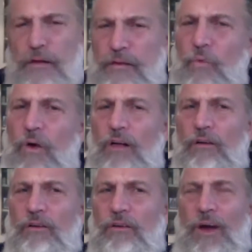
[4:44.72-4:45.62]
a
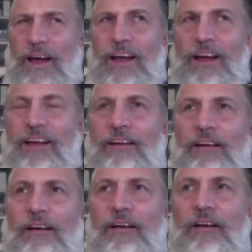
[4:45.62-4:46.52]
world where
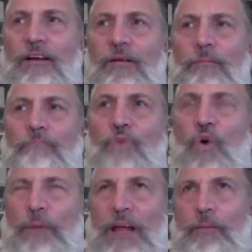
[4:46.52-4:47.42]

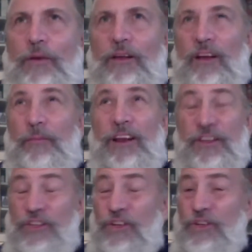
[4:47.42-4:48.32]
more people are going to be
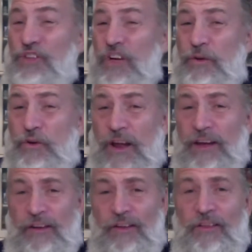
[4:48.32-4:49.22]
like YouTube
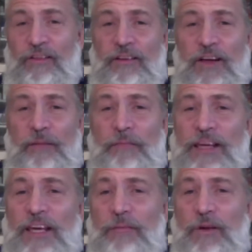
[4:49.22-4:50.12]
creators, kind of
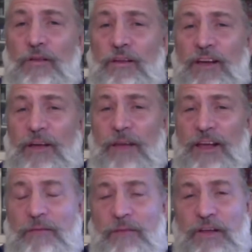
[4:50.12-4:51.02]
making music and
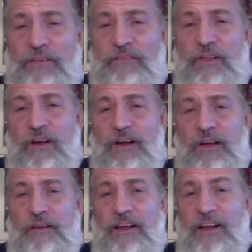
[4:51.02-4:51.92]
making money for
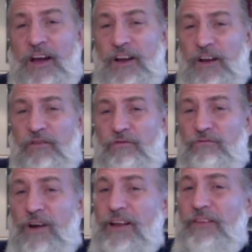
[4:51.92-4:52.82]
advertising and kind of
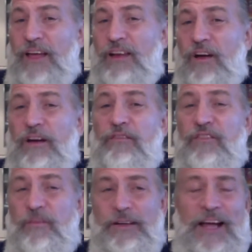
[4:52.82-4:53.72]
running their lives
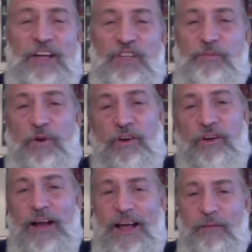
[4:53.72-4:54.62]
from a dashboard
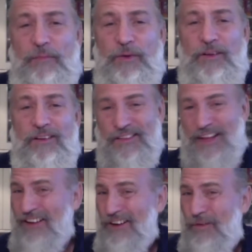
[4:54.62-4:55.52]
on an app? Is
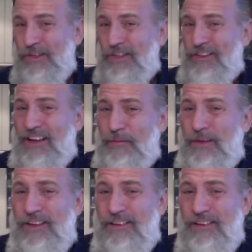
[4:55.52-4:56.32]
that kind of what you're telling me?